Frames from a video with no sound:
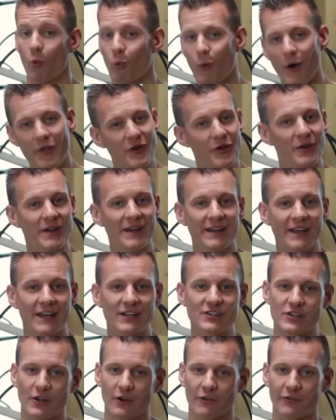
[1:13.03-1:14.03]
Whether you're getting
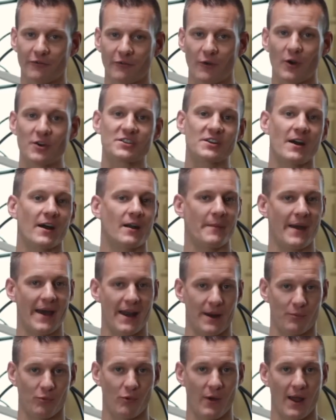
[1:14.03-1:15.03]
into your first
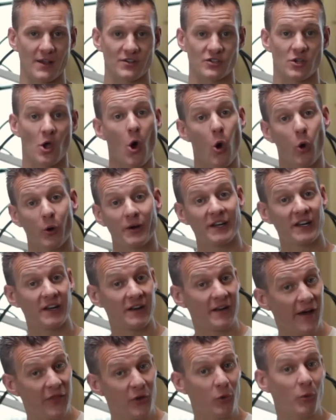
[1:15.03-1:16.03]
automatic press or need
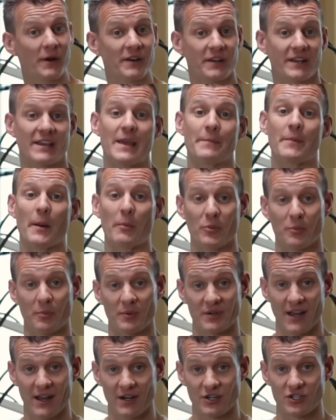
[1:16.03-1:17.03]
another one to keep up with
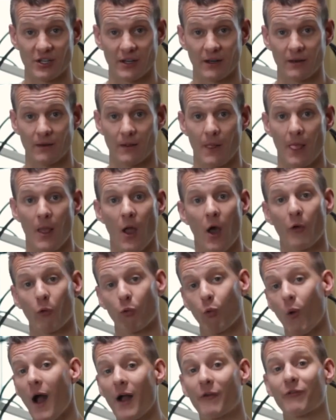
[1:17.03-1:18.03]
production, the
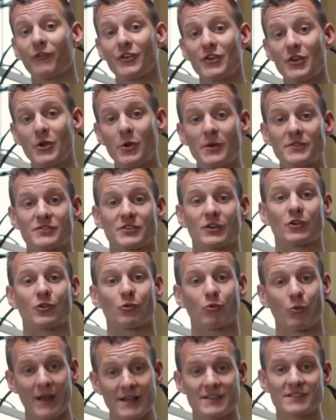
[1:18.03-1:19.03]
ROQ 4 You is a
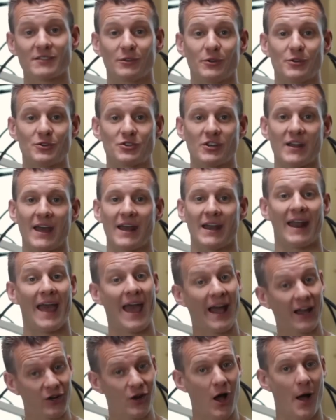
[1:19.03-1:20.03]
great solution at an
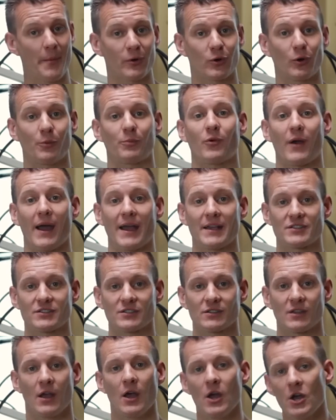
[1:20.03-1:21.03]
economical
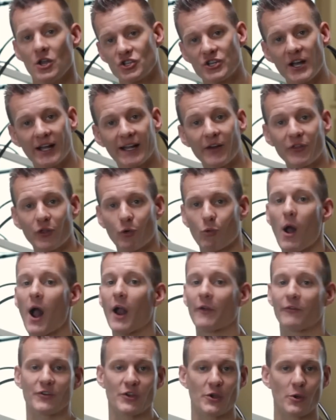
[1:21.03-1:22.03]
price. Check out the
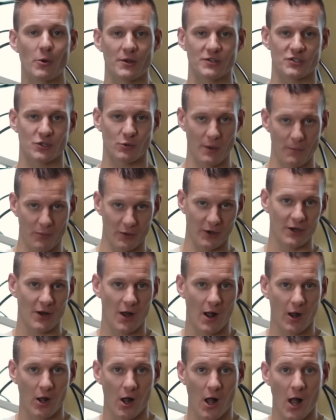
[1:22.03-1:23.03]
ROQ 4 You on
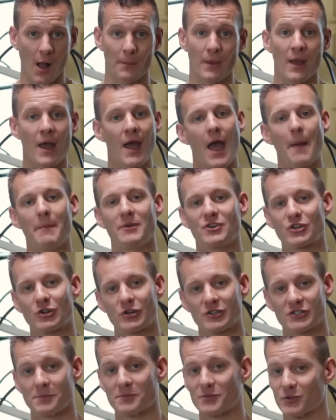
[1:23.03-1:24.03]
screenprinting.com and be sure
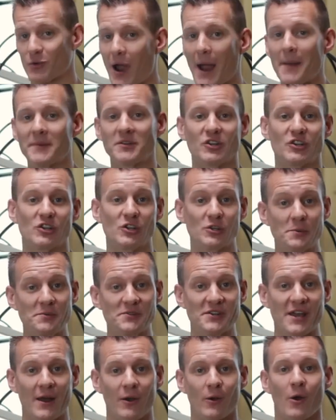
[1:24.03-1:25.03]
to subscribe to our
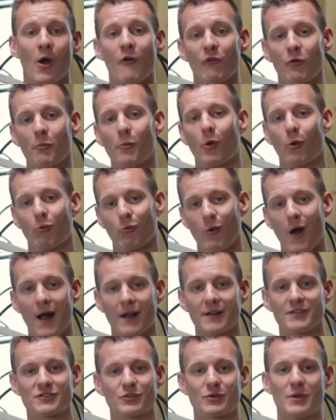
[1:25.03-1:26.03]
YouTube channel for more
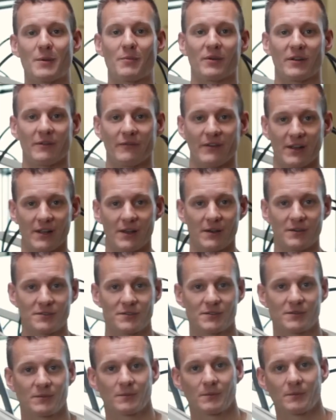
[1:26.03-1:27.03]
ROQ and screen printing videos.